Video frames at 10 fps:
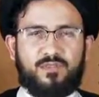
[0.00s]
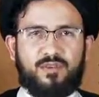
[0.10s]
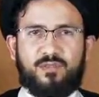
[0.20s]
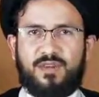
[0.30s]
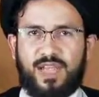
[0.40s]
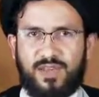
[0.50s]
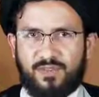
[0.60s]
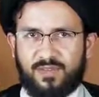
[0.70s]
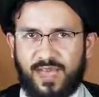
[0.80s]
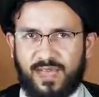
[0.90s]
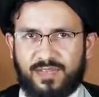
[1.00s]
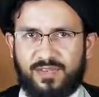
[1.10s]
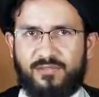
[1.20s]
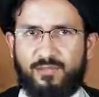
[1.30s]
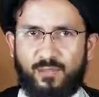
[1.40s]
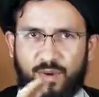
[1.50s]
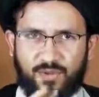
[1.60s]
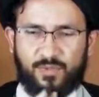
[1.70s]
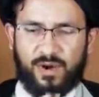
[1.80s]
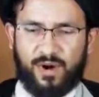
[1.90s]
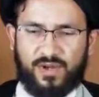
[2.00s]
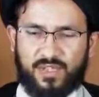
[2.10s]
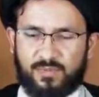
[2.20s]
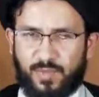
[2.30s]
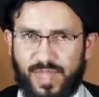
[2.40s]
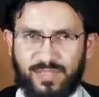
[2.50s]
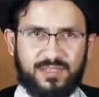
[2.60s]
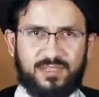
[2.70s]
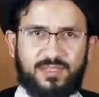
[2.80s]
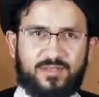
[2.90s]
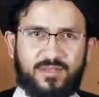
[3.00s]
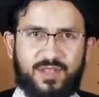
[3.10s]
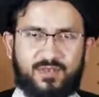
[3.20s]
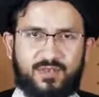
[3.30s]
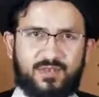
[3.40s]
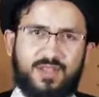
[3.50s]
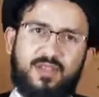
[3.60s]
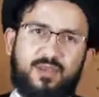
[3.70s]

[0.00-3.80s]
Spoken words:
What about after that? If both parties pass these 2 levels,